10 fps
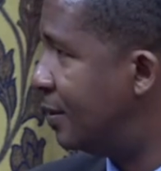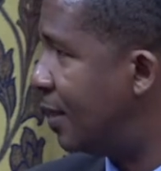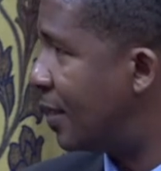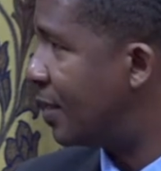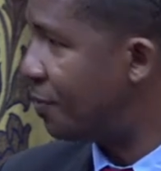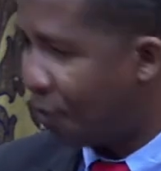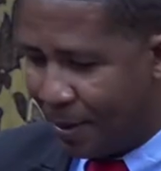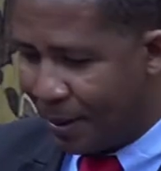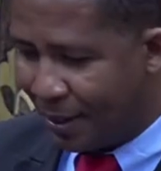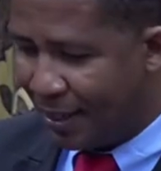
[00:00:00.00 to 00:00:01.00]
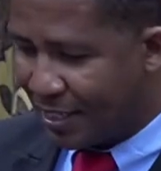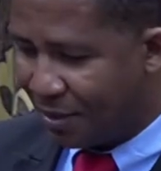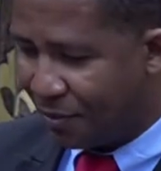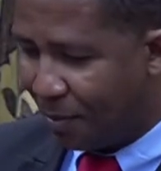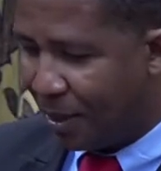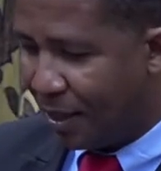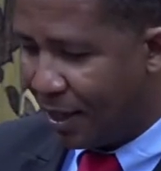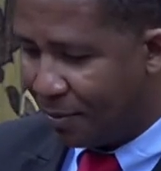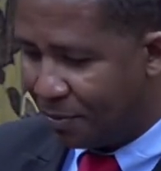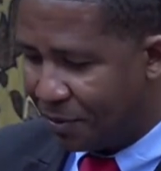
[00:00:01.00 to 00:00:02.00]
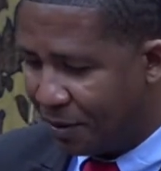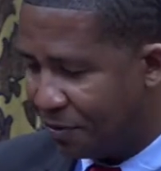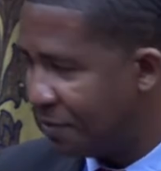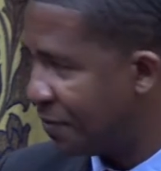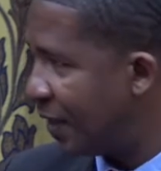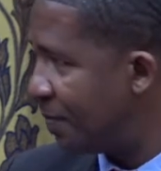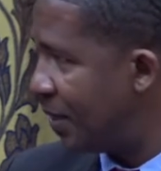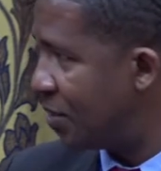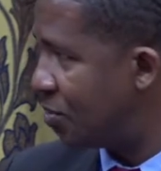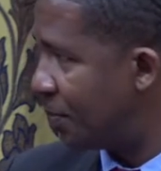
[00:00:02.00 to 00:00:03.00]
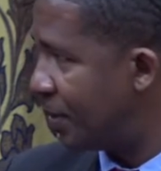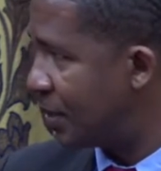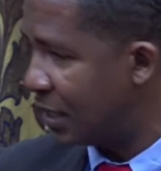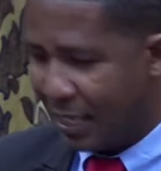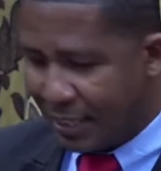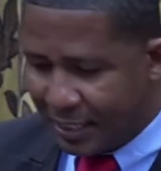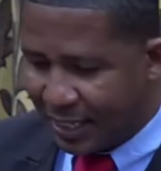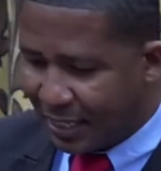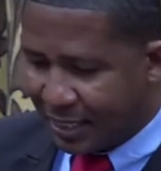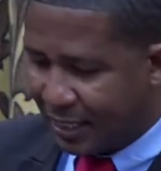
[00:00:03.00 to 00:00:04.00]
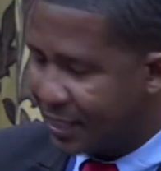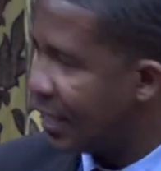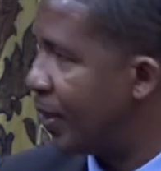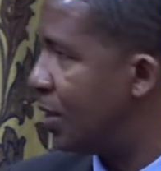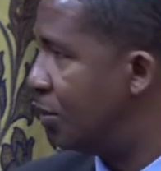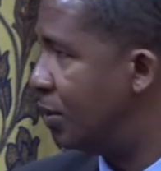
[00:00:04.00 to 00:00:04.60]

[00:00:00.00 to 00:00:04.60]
As a former FIFA administration person, these are things that we can do.